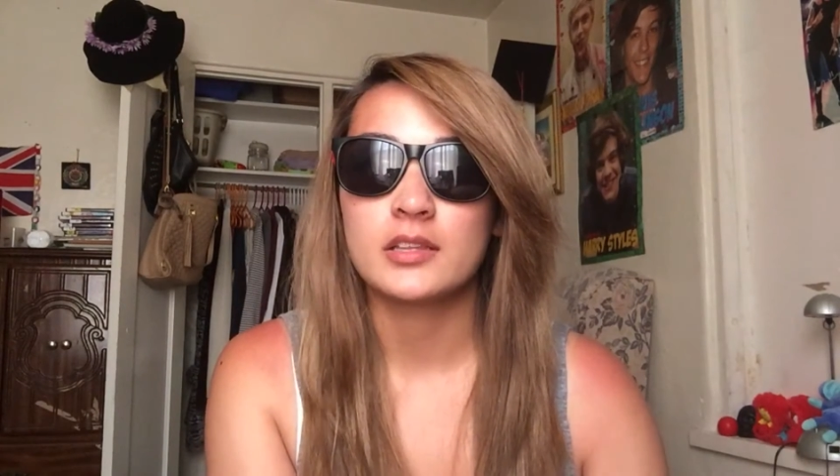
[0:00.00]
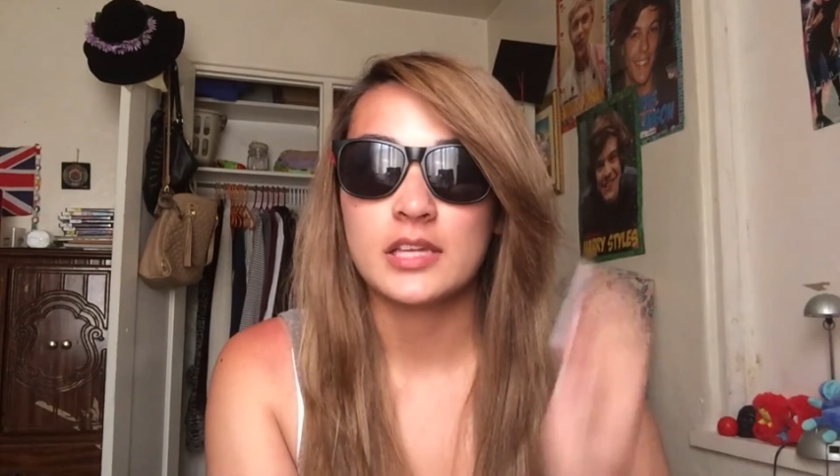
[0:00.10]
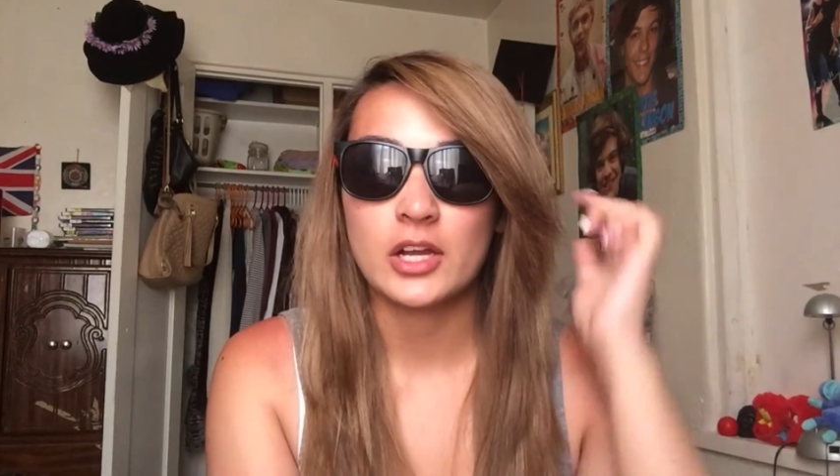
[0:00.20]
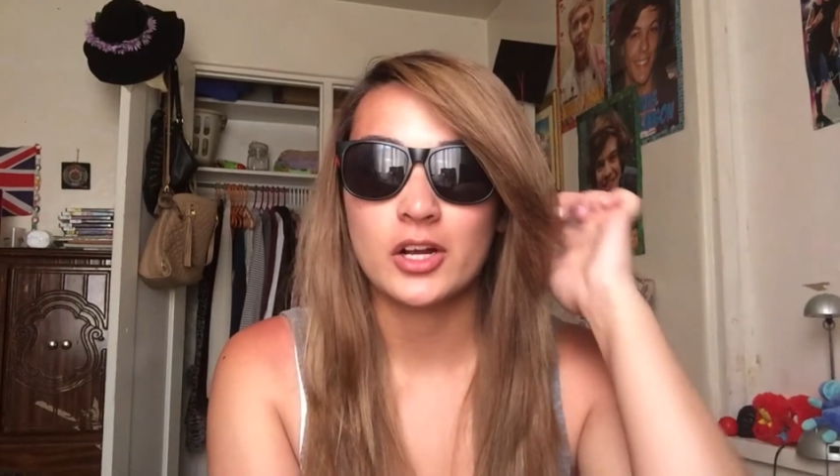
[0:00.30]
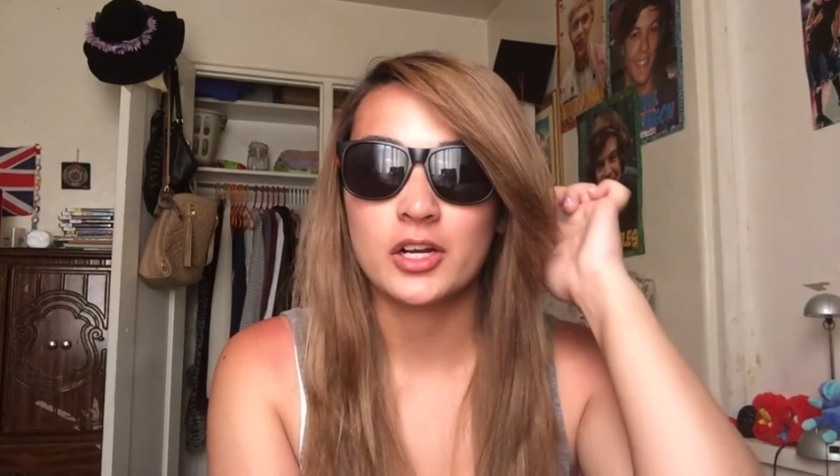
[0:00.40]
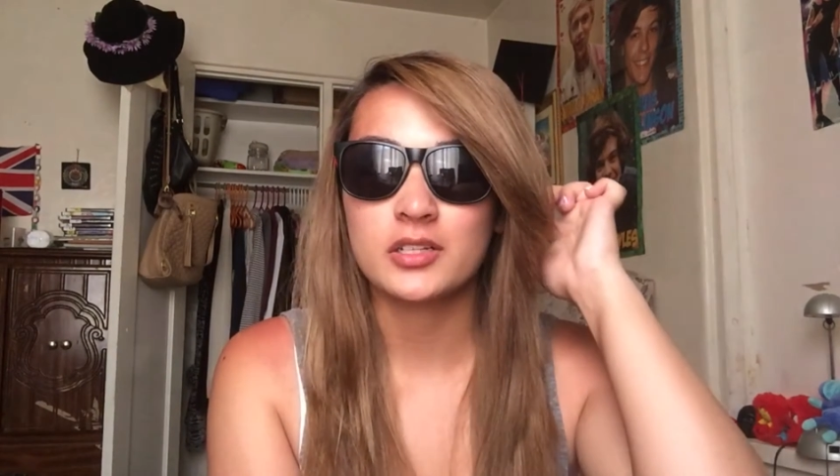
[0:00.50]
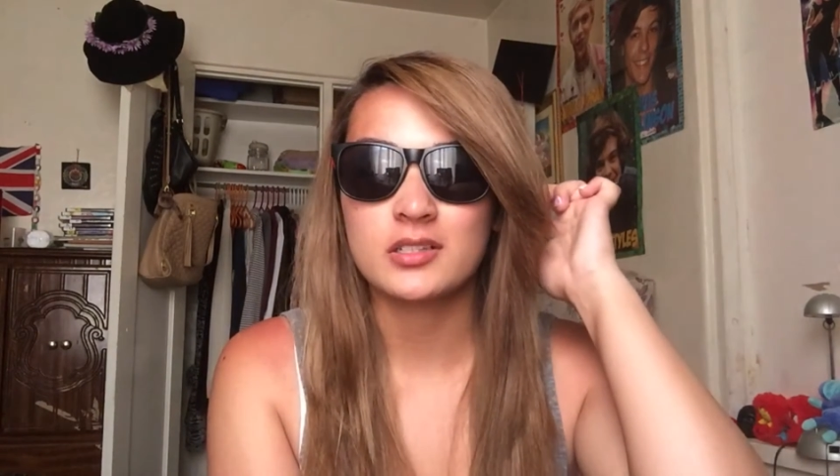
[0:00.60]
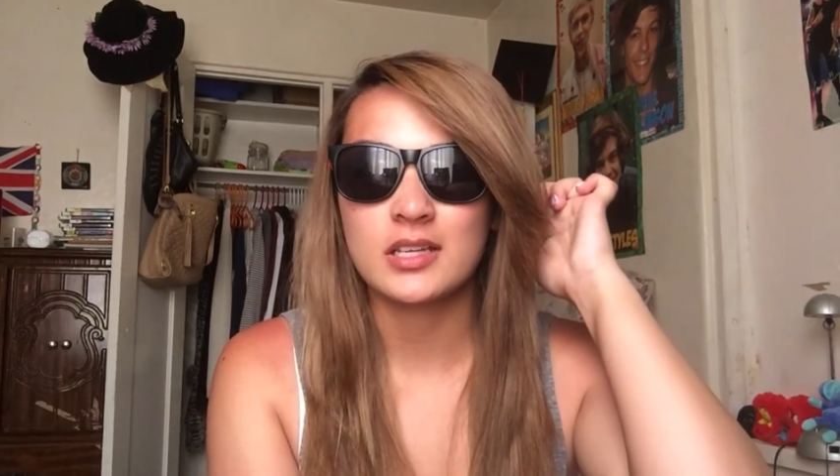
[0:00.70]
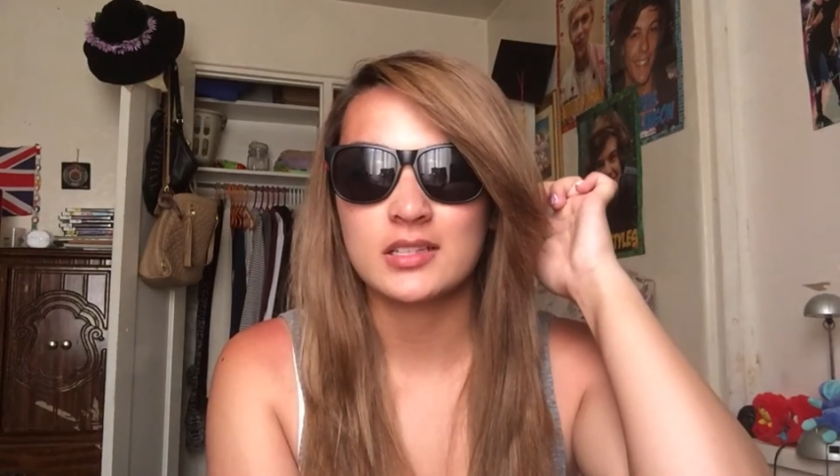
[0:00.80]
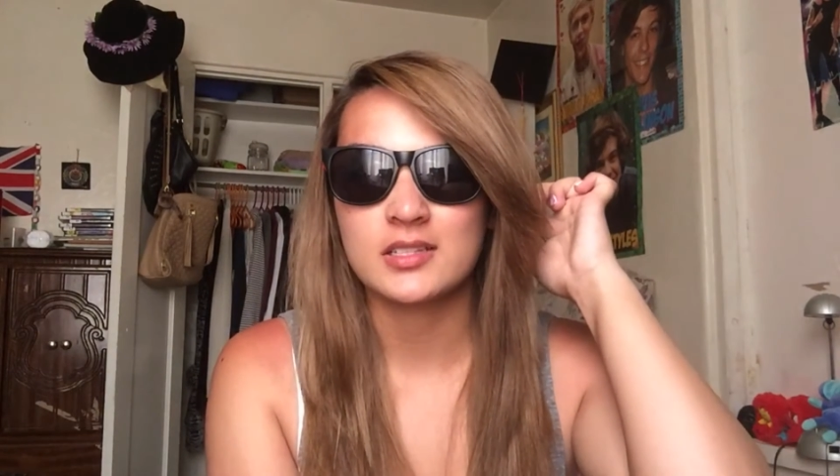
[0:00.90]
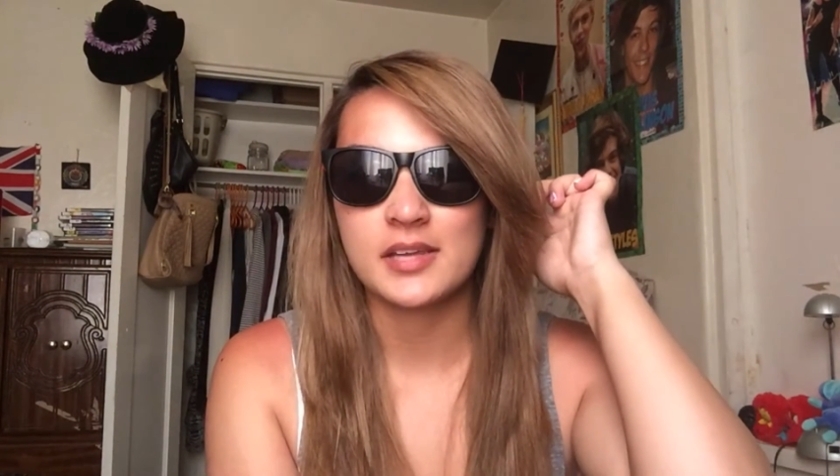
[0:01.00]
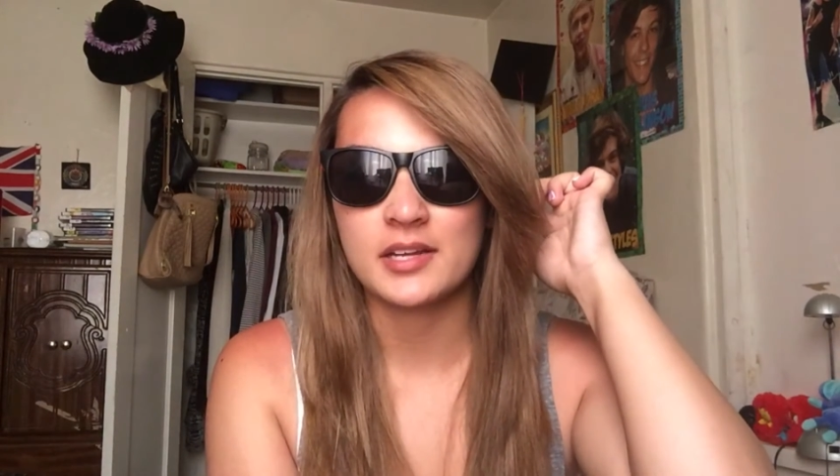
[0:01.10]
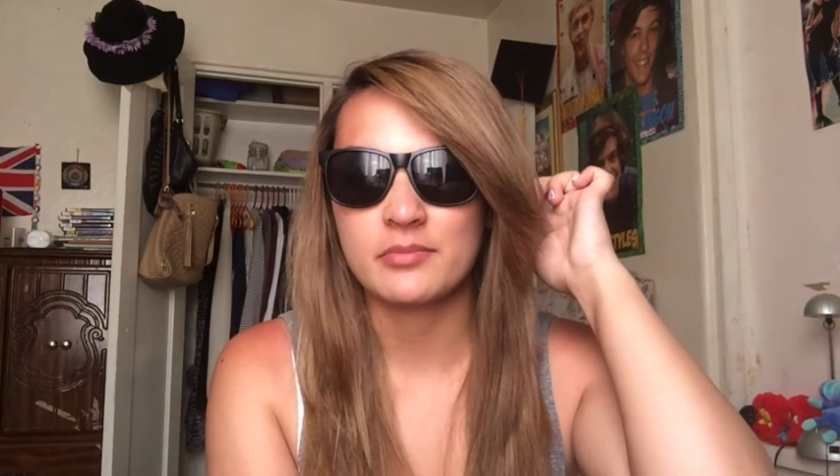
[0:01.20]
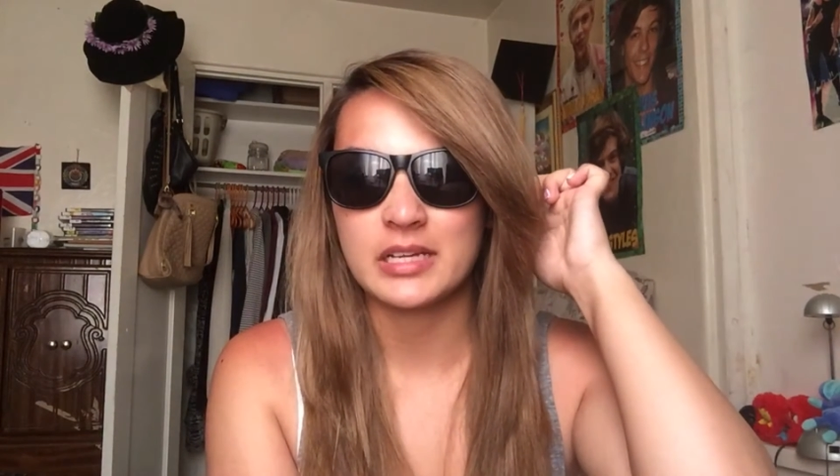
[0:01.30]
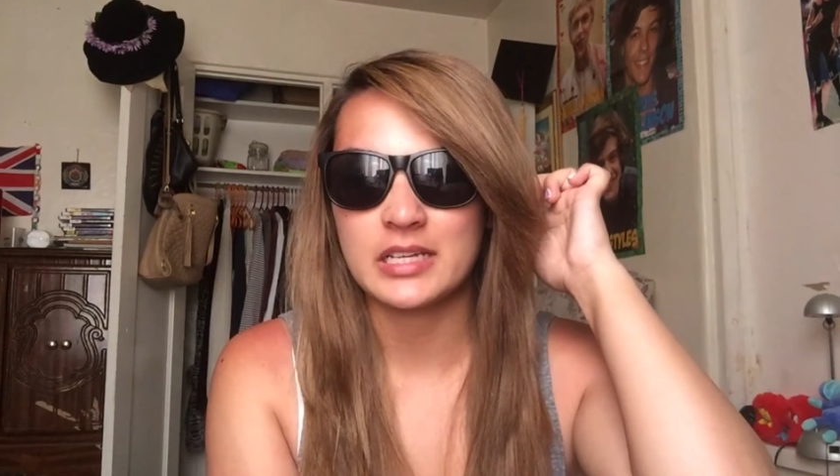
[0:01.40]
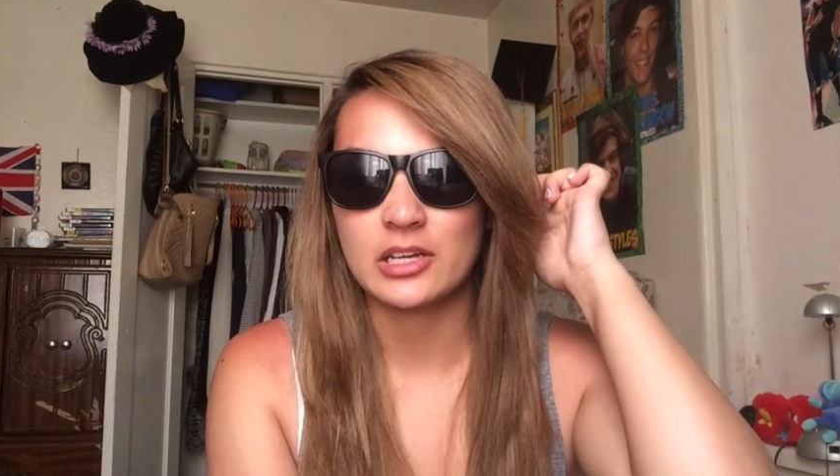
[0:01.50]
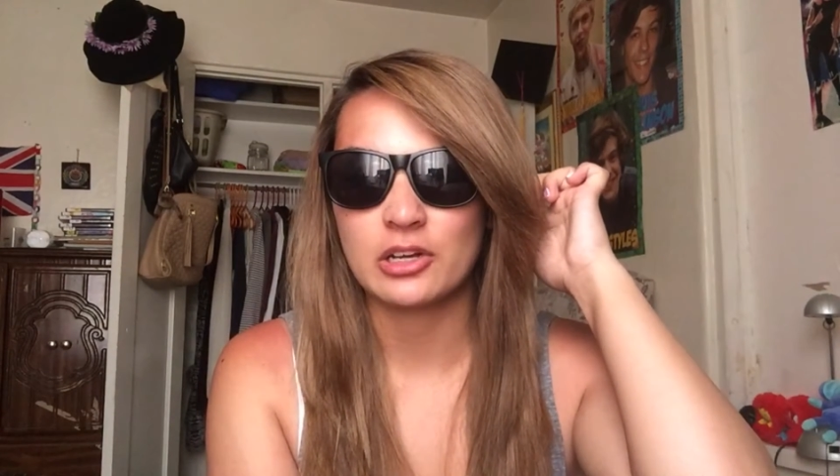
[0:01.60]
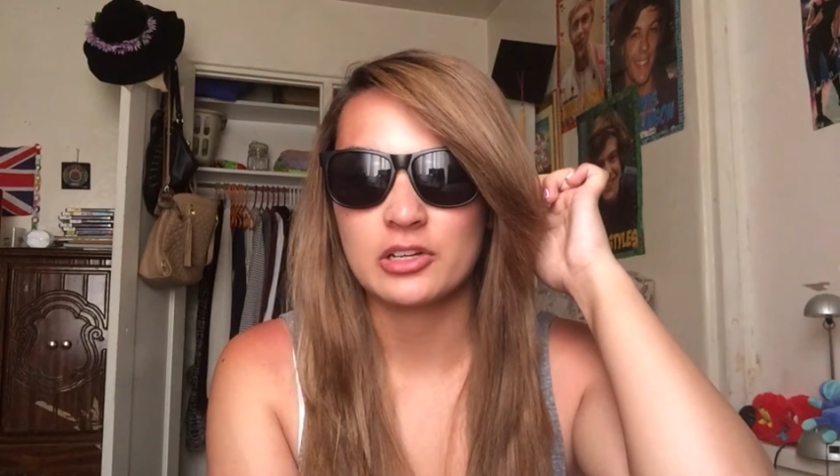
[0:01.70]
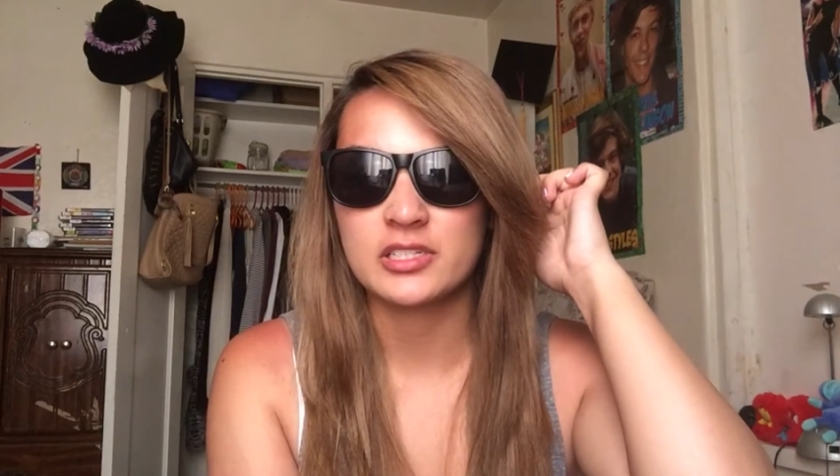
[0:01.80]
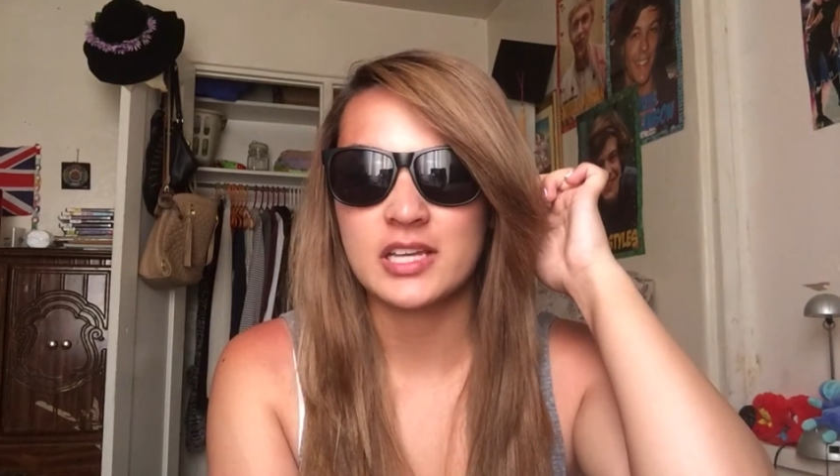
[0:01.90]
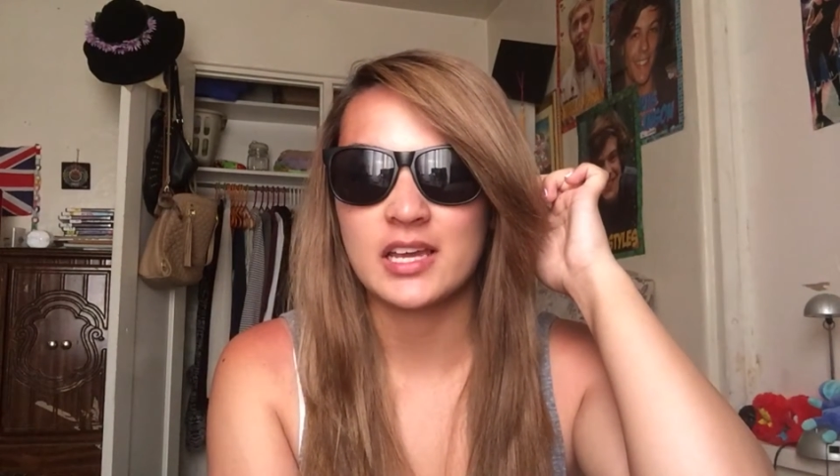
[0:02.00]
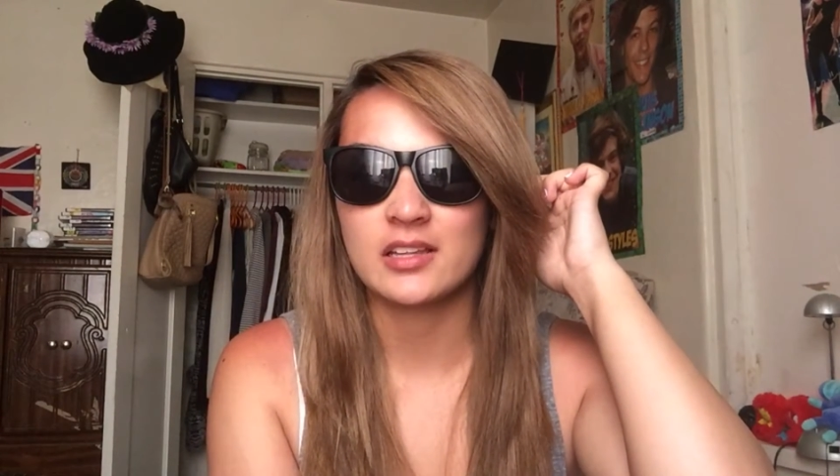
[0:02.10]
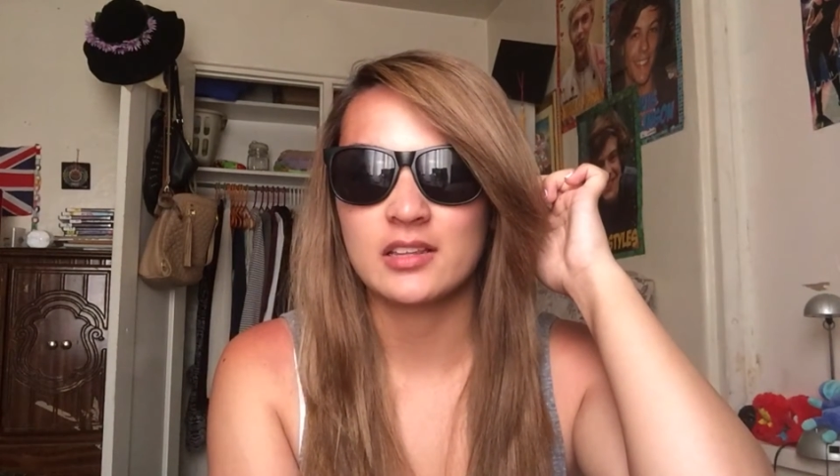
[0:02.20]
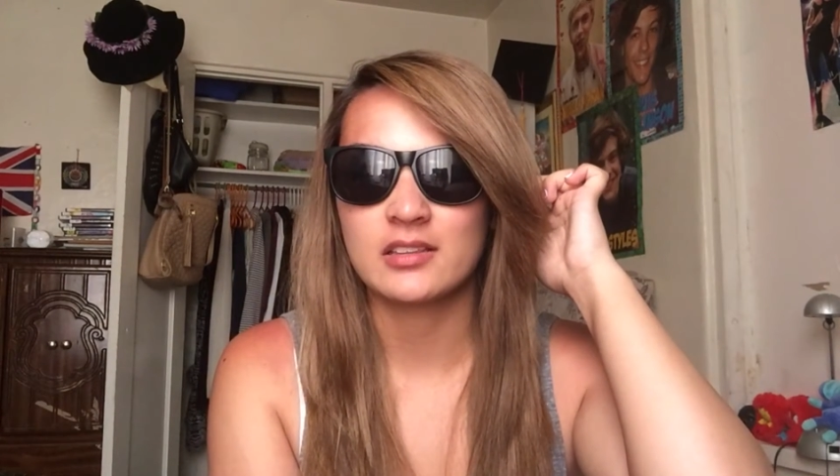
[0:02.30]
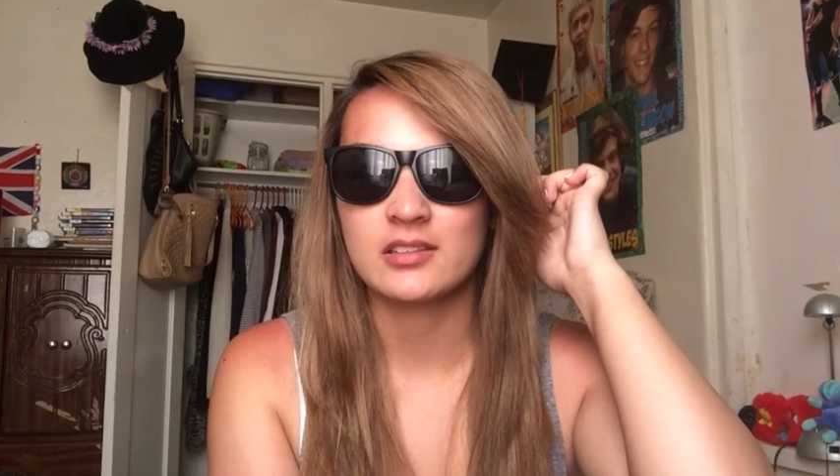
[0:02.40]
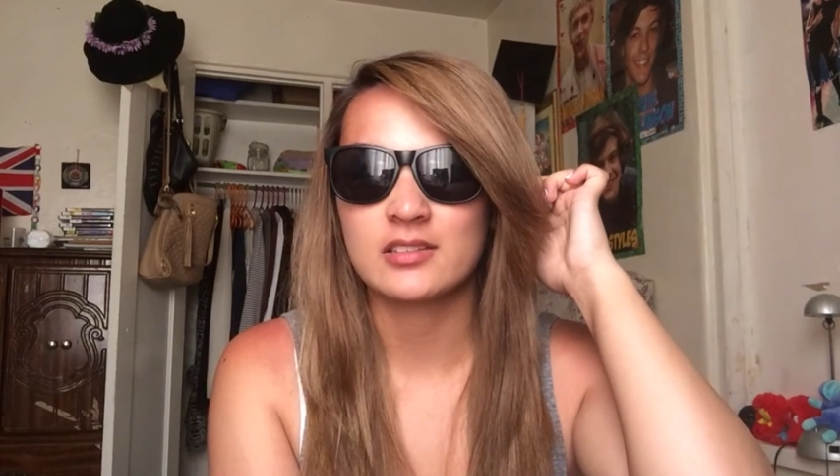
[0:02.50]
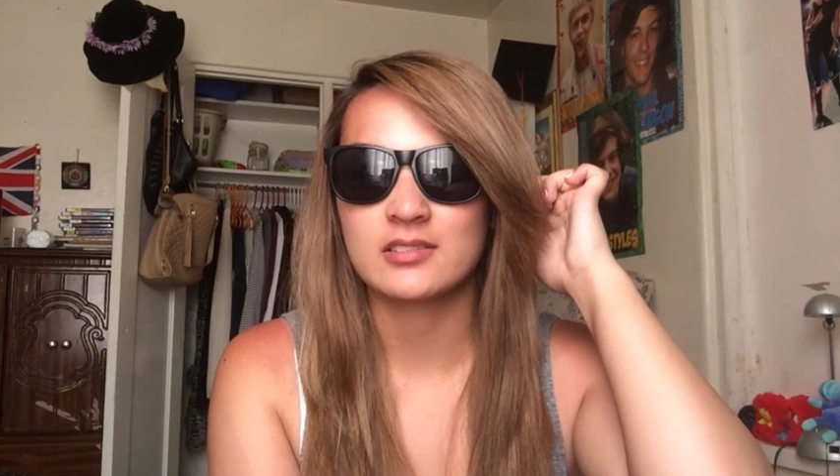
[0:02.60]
They hurt like the side of my ears and